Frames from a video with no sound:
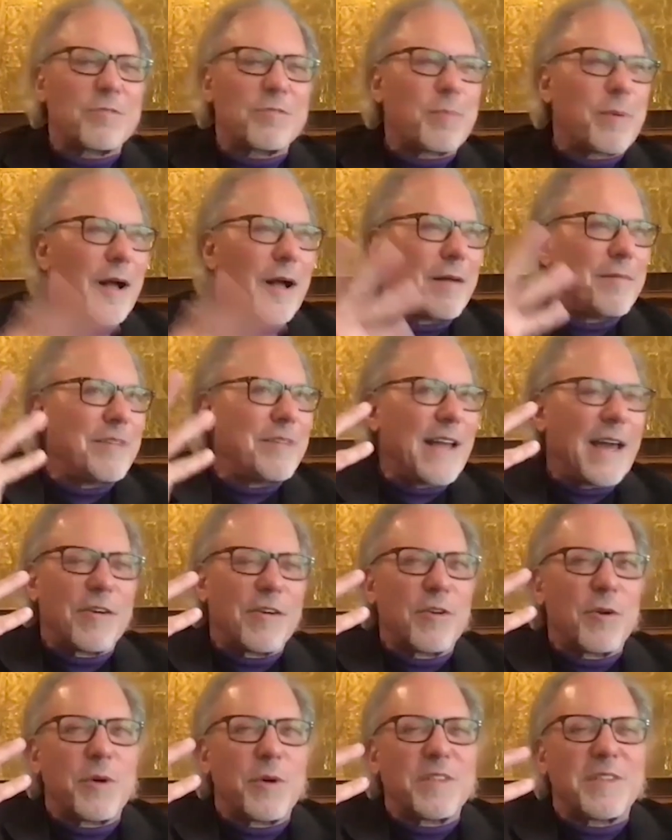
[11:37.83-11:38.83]
probably, I
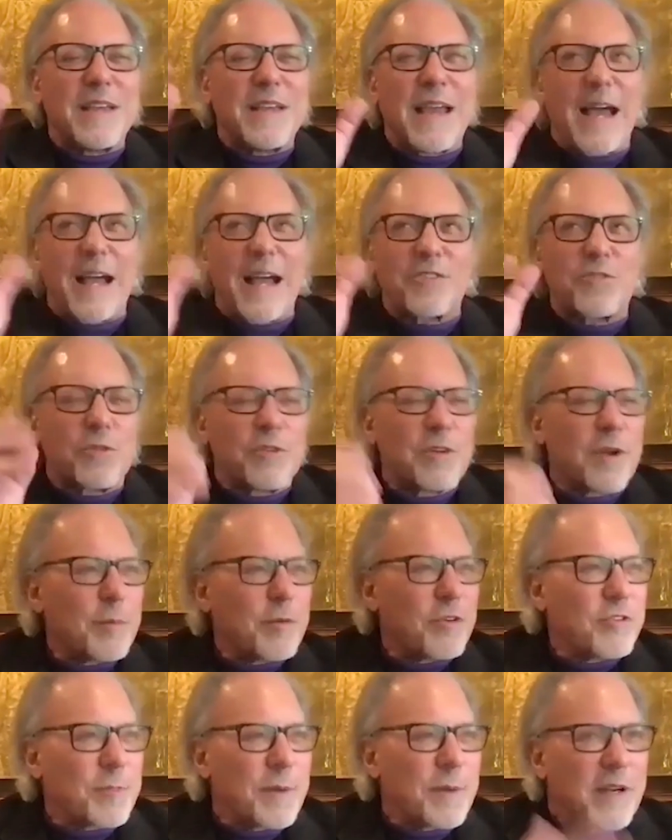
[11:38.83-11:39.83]
don't know what the actual
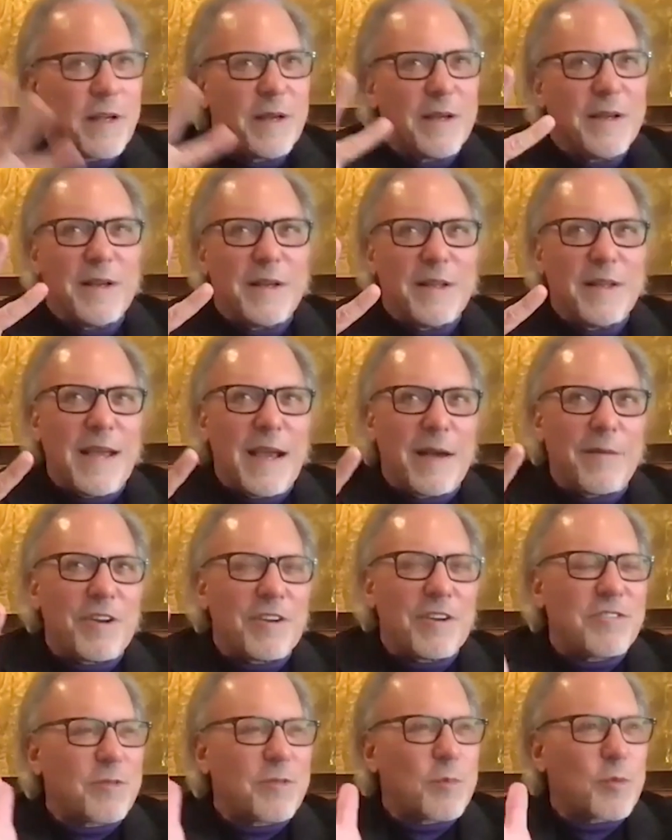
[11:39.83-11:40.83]
number is, but the
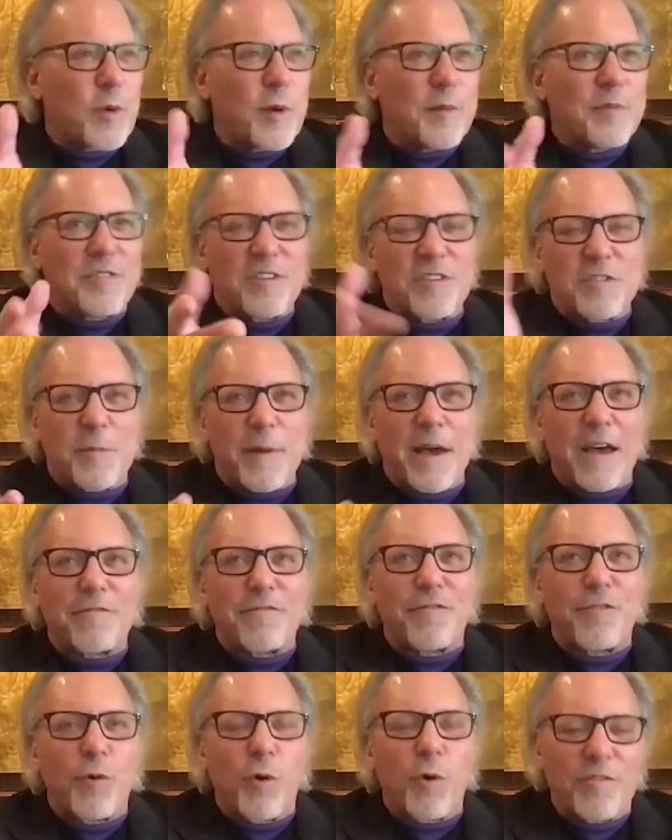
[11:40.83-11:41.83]
average subscription is about
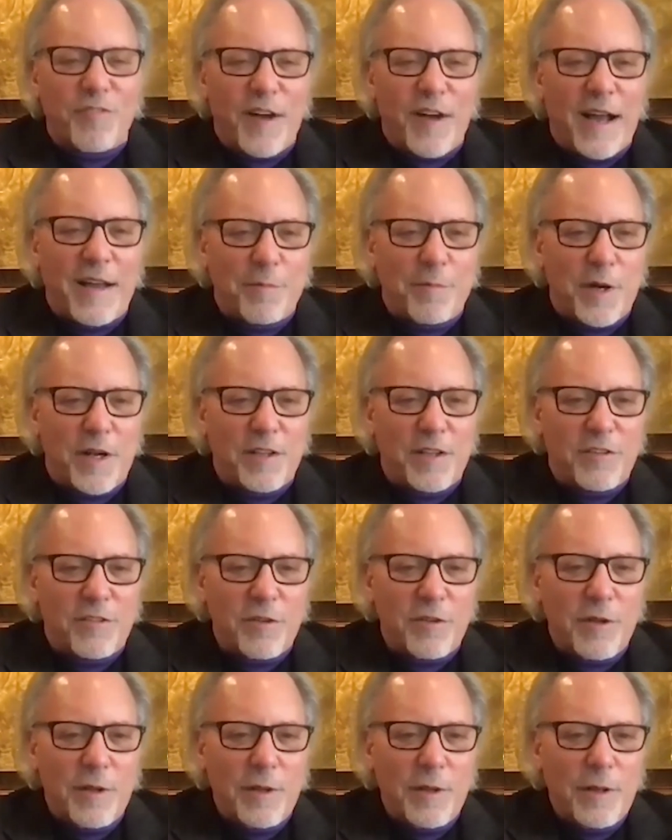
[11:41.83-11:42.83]
4 or 5
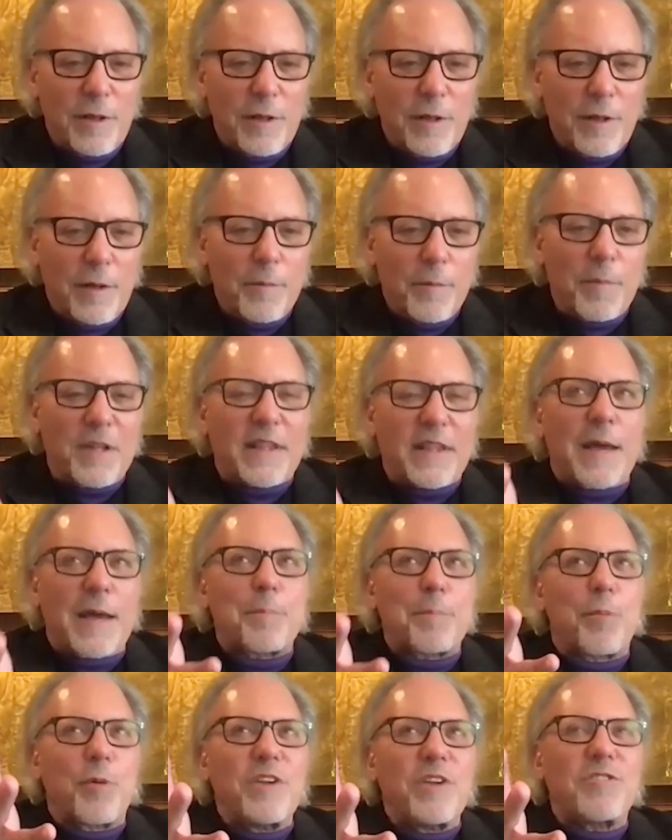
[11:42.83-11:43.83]
months. But
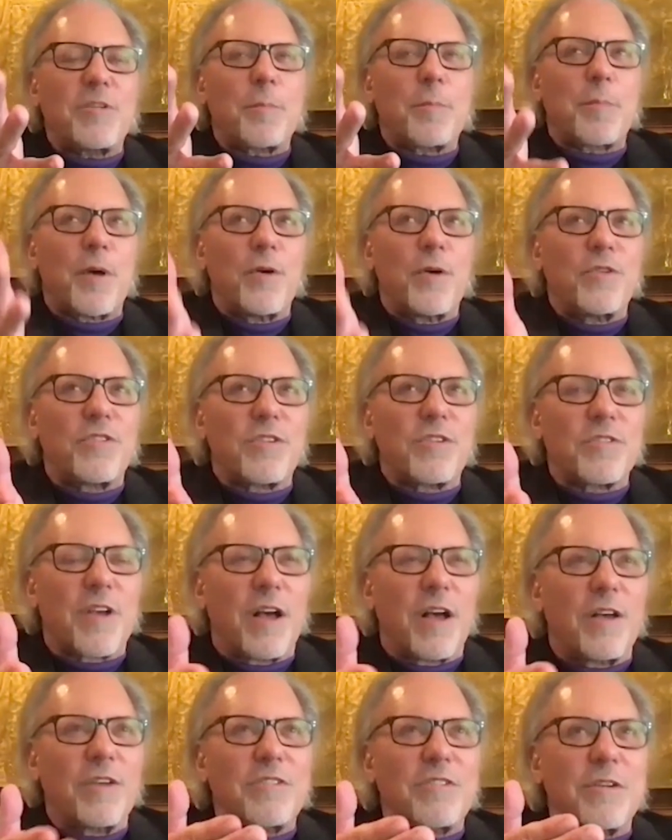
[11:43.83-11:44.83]
that presupposes
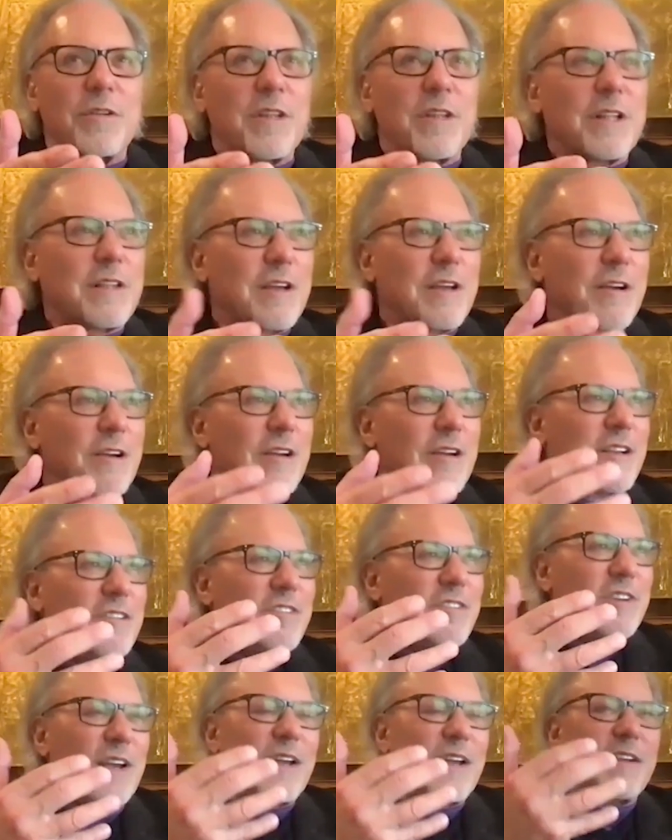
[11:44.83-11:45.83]
also that they're going to
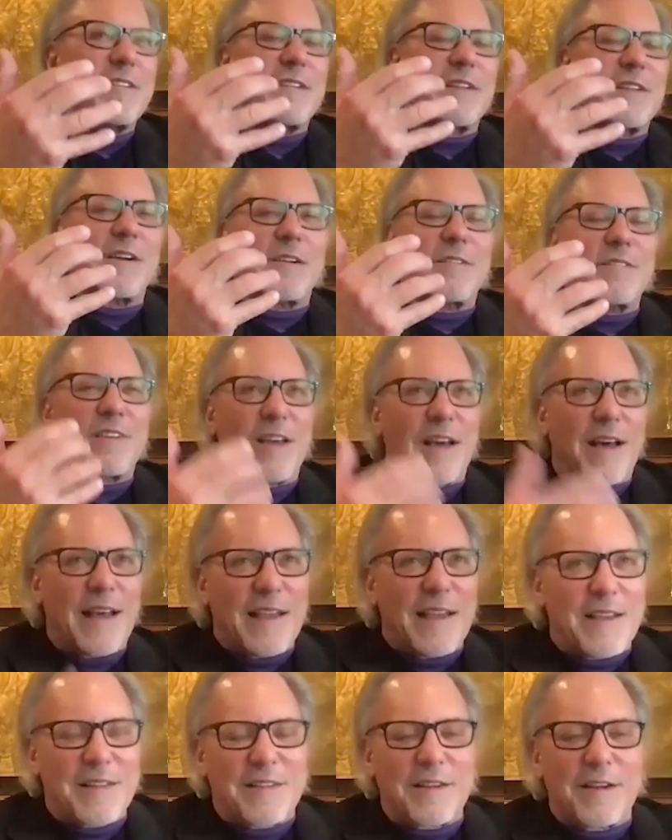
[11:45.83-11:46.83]
change their
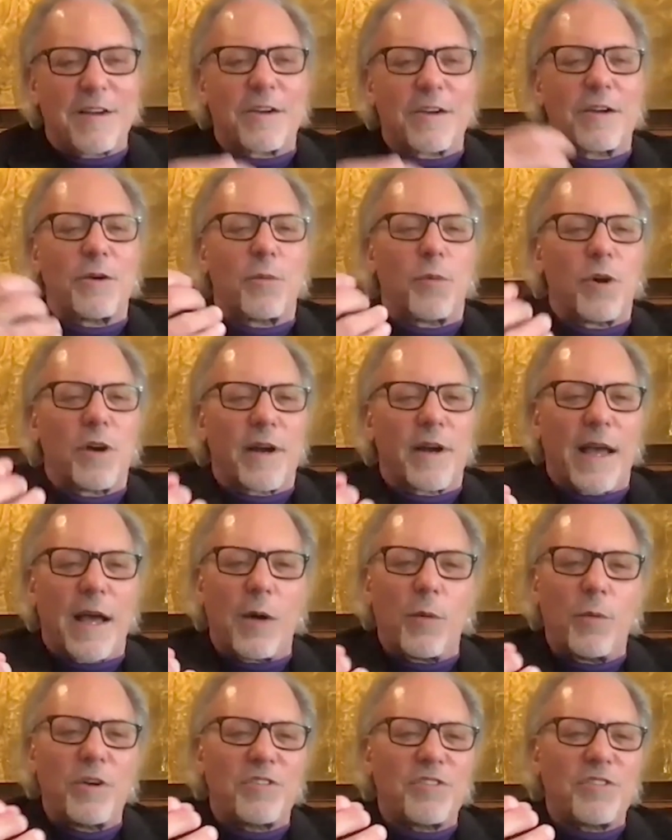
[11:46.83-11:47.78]
diet. They're going to work out, which